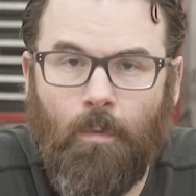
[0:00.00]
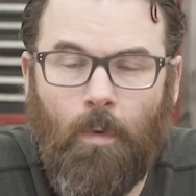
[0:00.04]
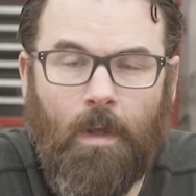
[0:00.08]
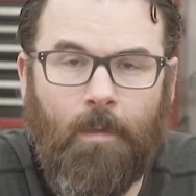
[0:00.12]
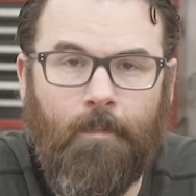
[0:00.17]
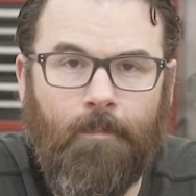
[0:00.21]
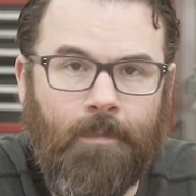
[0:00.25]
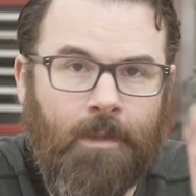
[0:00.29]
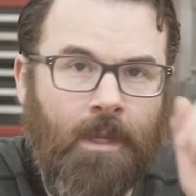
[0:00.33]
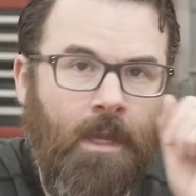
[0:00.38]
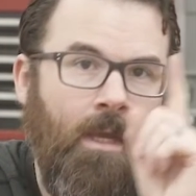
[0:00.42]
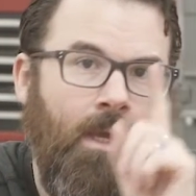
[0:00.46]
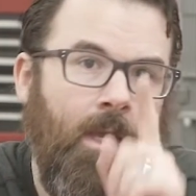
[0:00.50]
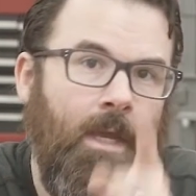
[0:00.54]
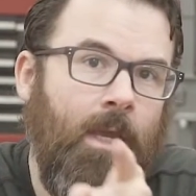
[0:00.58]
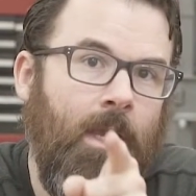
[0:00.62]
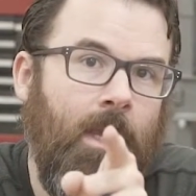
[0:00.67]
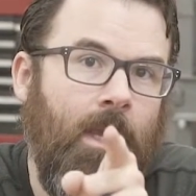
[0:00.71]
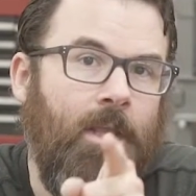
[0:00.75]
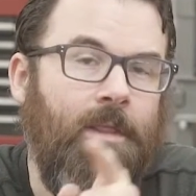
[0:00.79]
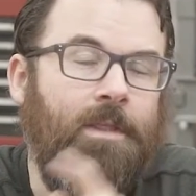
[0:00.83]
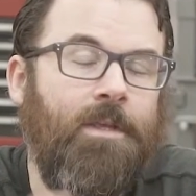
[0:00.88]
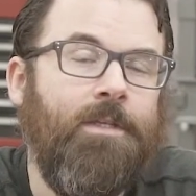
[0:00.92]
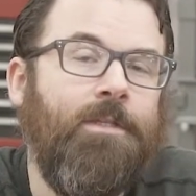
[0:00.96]
Well,
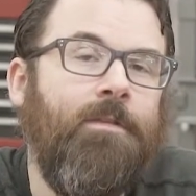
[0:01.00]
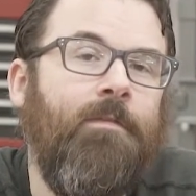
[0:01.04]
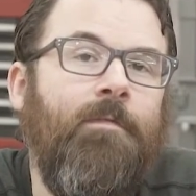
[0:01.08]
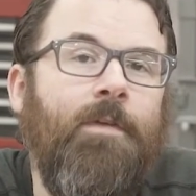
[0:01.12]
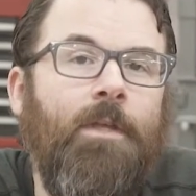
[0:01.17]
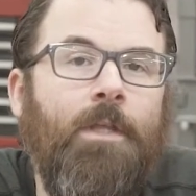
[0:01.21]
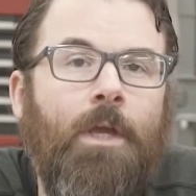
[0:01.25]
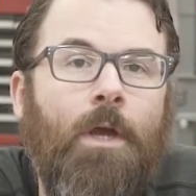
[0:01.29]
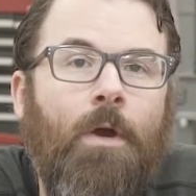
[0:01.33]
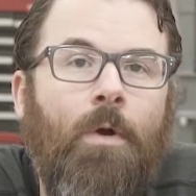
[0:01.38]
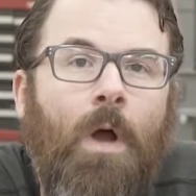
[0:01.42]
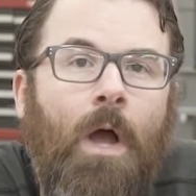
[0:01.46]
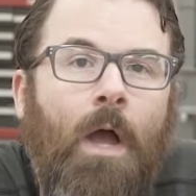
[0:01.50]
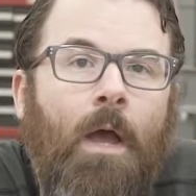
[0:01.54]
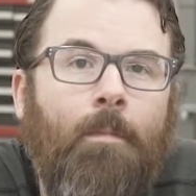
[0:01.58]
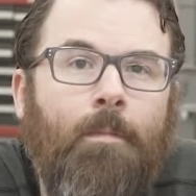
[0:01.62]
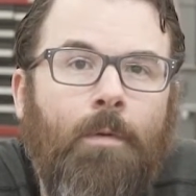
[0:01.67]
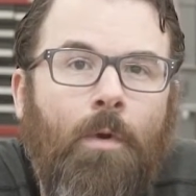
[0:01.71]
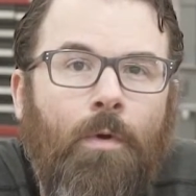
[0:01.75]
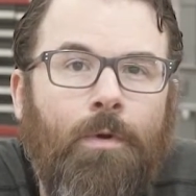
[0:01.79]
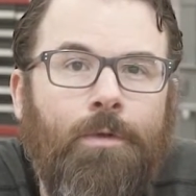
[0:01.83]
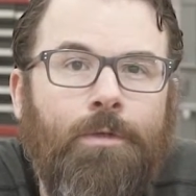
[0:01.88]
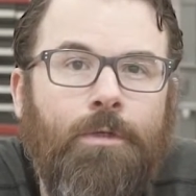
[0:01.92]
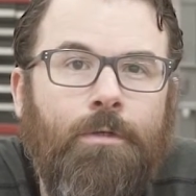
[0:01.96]
in this video, I'm
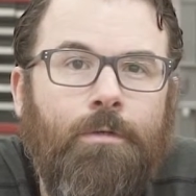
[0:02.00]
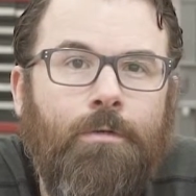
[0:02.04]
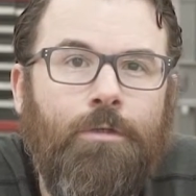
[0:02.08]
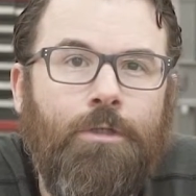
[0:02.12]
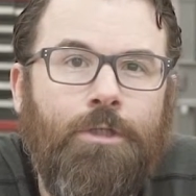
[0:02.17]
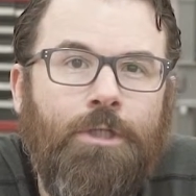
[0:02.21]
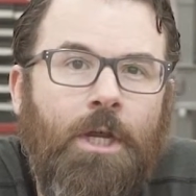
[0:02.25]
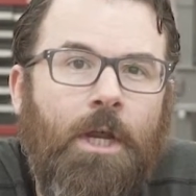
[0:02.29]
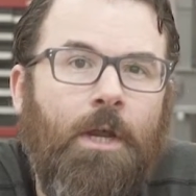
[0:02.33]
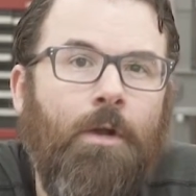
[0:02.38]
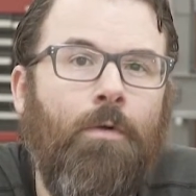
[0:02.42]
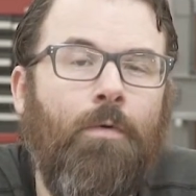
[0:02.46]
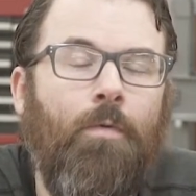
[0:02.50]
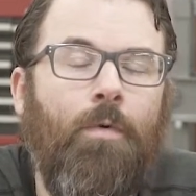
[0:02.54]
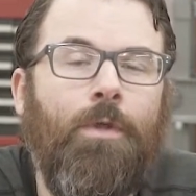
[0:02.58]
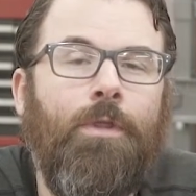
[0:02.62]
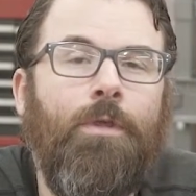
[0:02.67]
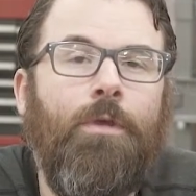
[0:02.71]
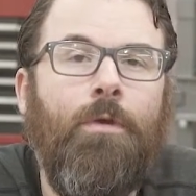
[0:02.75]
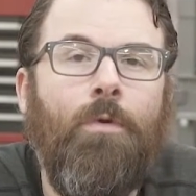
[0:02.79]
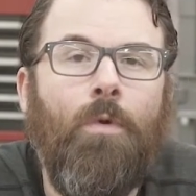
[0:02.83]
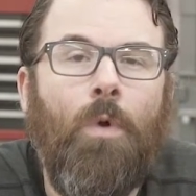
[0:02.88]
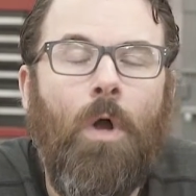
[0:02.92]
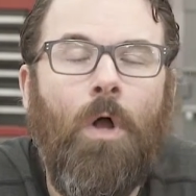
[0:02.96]
going to share with
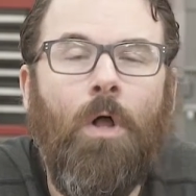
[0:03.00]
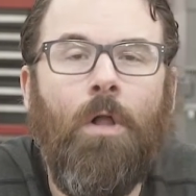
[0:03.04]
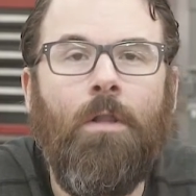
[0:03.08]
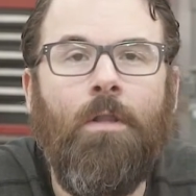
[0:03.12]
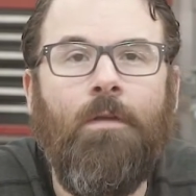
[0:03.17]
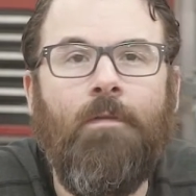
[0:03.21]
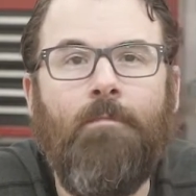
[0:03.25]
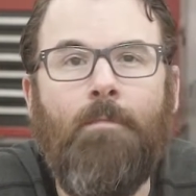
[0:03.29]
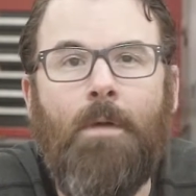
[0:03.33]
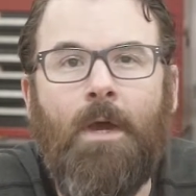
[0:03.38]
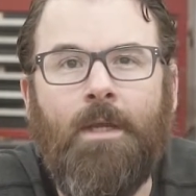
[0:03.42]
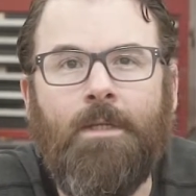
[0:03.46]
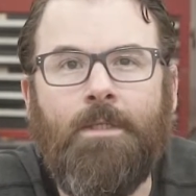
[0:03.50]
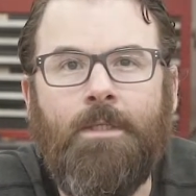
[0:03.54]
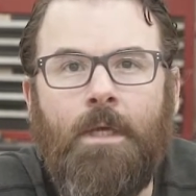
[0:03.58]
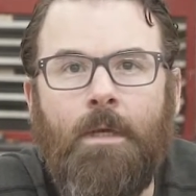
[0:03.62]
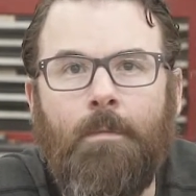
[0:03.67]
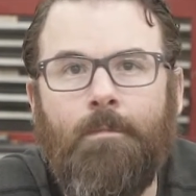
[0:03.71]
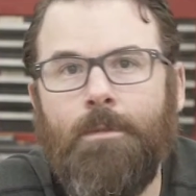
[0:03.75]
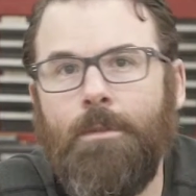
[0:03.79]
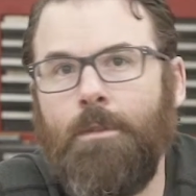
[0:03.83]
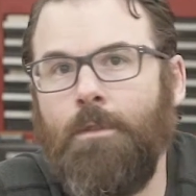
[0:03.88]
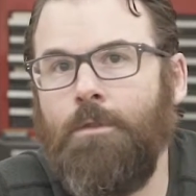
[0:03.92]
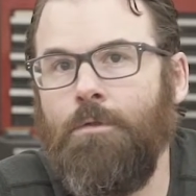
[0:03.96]
you all of my
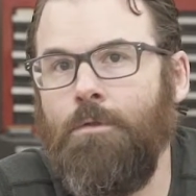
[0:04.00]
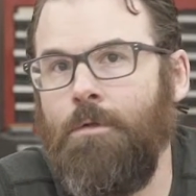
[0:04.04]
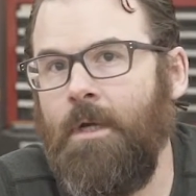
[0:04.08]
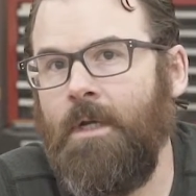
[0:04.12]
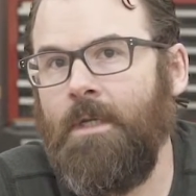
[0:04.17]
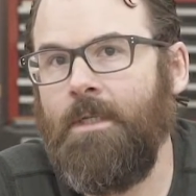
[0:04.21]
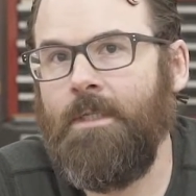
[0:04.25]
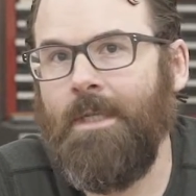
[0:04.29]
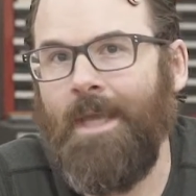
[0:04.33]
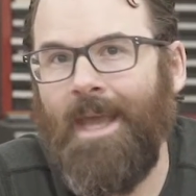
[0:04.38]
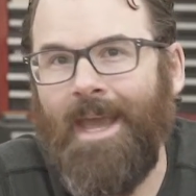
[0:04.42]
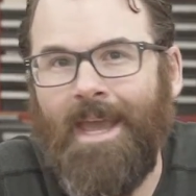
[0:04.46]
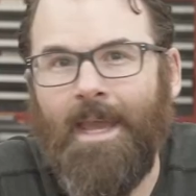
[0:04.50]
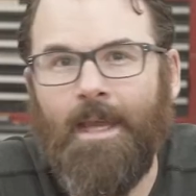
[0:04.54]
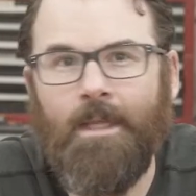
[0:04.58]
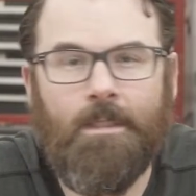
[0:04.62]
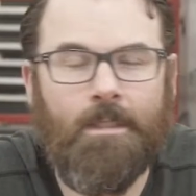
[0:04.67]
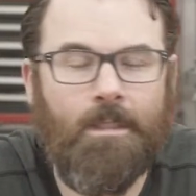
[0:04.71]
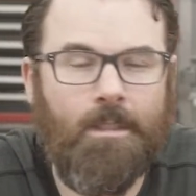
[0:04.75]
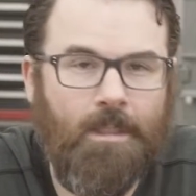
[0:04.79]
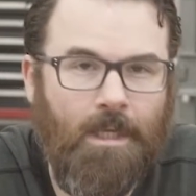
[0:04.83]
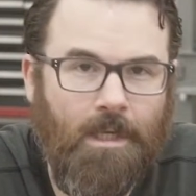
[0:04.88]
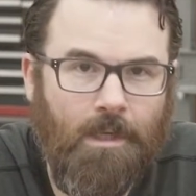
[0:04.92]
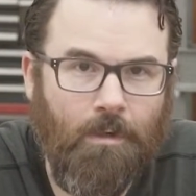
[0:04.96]
tips, tricks, and
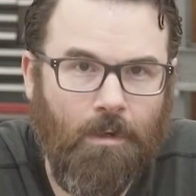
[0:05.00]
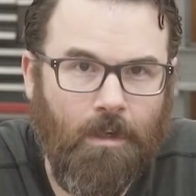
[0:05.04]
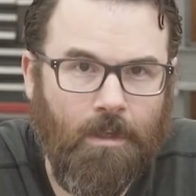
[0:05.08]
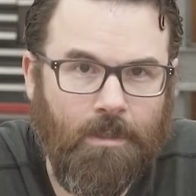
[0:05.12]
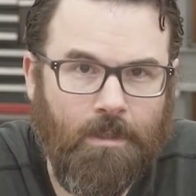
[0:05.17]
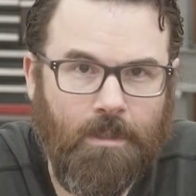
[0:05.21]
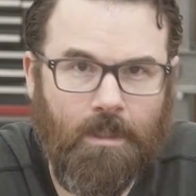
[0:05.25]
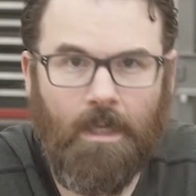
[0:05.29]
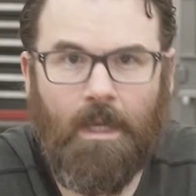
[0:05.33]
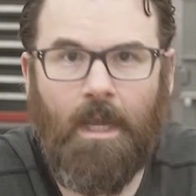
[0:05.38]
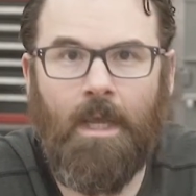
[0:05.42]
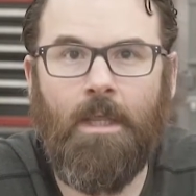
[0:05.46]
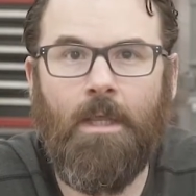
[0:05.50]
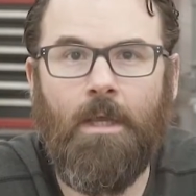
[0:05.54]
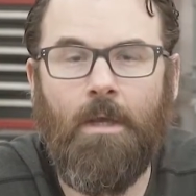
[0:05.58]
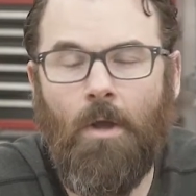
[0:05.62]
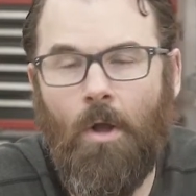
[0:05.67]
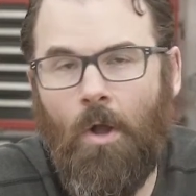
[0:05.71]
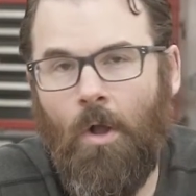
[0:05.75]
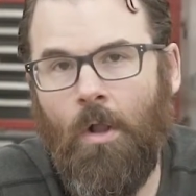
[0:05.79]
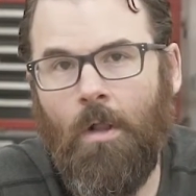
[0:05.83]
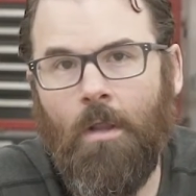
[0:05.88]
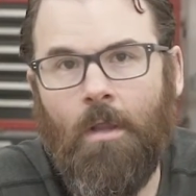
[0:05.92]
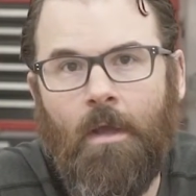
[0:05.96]
secrets to getting
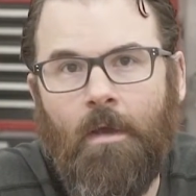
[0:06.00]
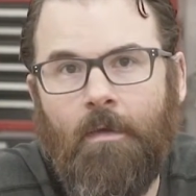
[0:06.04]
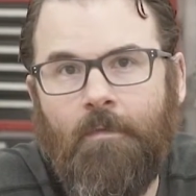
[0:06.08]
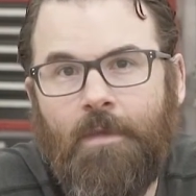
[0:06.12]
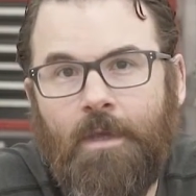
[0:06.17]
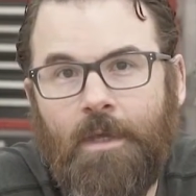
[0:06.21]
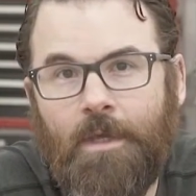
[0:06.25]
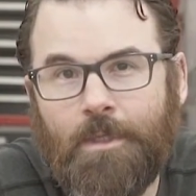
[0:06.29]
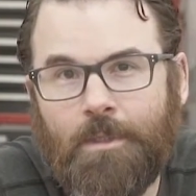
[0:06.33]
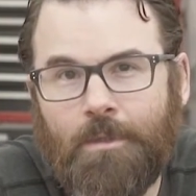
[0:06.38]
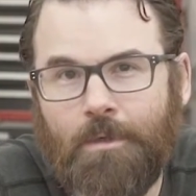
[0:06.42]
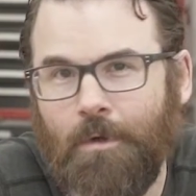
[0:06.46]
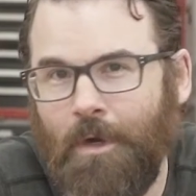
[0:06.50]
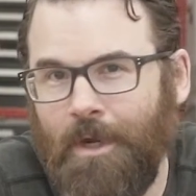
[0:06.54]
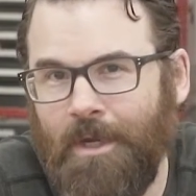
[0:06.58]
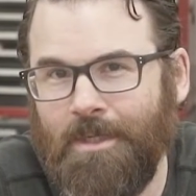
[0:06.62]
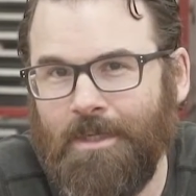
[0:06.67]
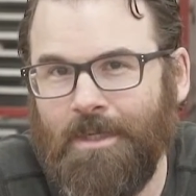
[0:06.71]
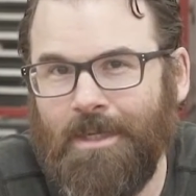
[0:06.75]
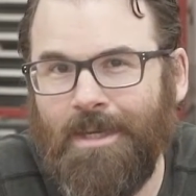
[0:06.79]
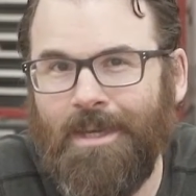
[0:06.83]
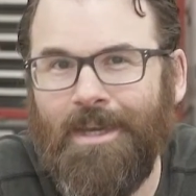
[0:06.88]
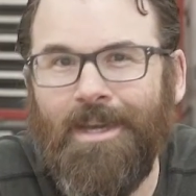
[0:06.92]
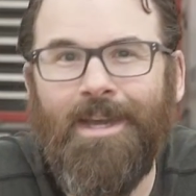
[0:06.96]
all of these
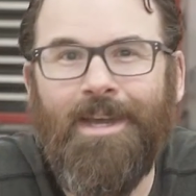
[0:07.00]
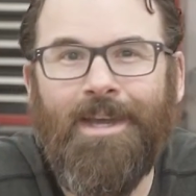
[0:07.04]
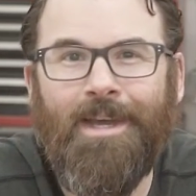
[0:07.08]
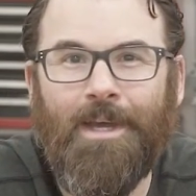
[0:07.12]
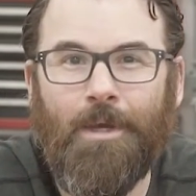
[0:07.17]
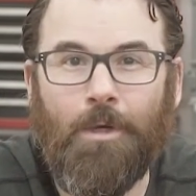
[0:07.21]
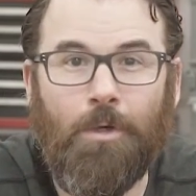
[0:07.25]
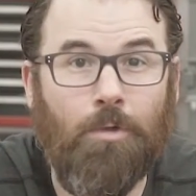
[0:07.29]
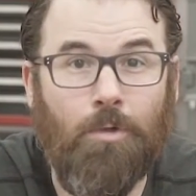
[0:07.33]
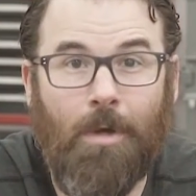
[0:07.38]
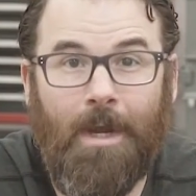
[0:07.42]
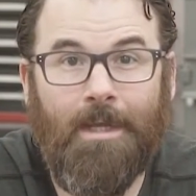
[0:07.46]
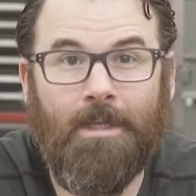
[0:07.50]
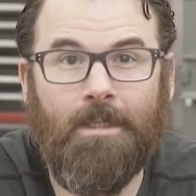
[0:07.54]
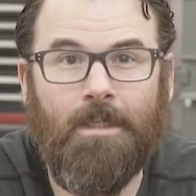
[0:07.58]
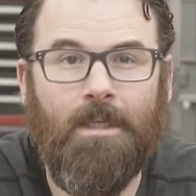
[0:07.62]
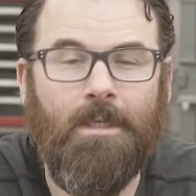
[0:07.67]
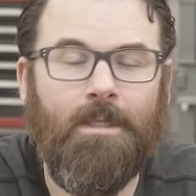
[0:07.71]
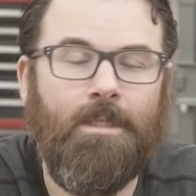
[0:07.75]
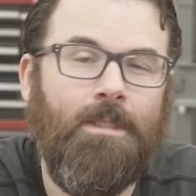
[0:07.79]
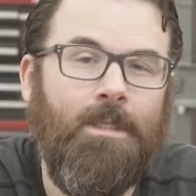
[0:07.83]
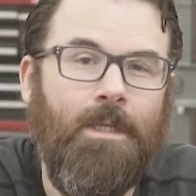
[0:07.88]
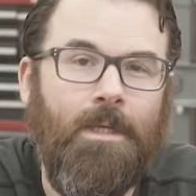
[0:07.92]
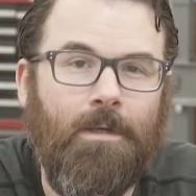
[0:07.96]
crazy
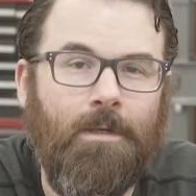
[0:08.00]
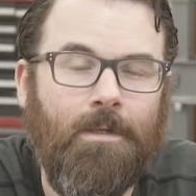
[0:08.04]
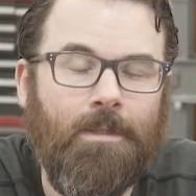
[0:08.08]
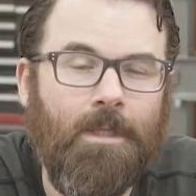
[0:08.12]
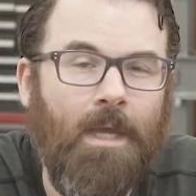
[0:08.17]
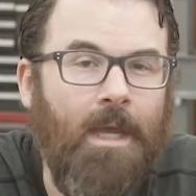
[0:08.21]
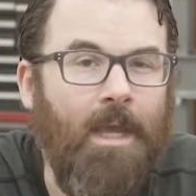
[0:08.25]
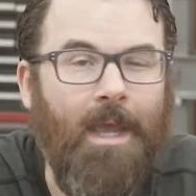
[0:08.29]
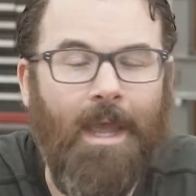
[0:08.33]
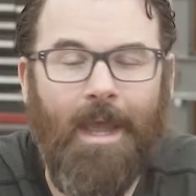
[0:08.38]
Craigslist deals.